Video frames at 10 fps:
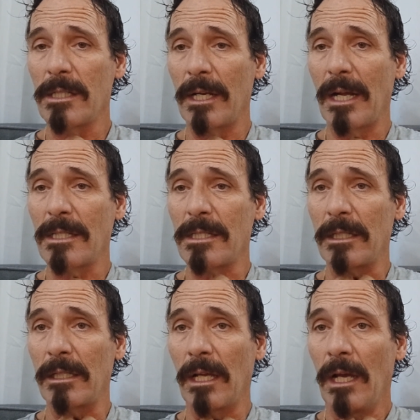And I
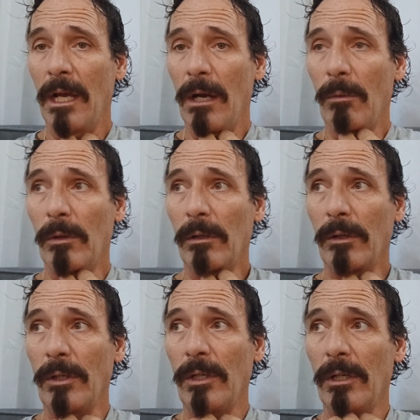said, well,
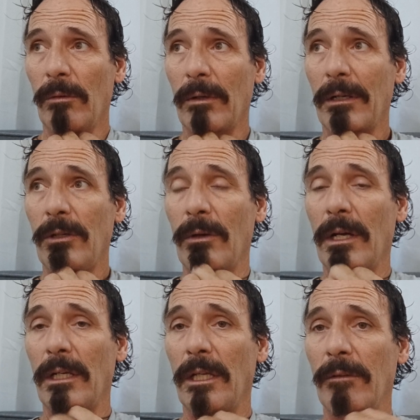I knew I
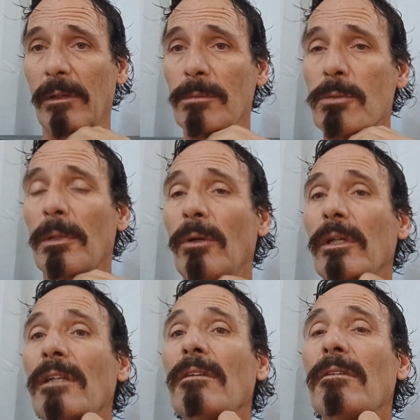had to give up
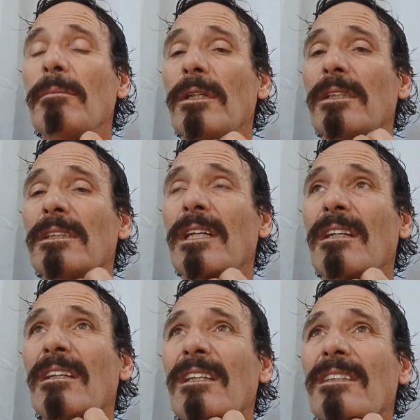smoking because
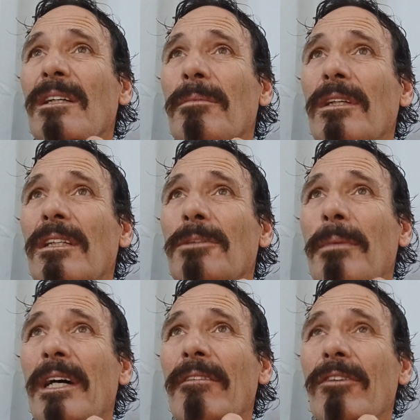that is something that's
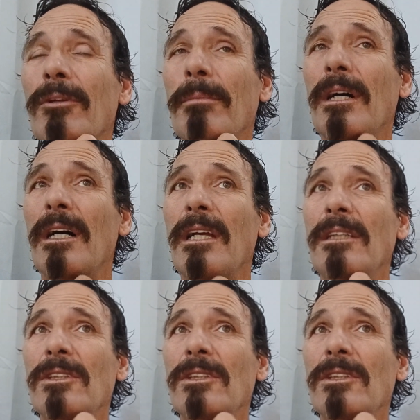bad for the body.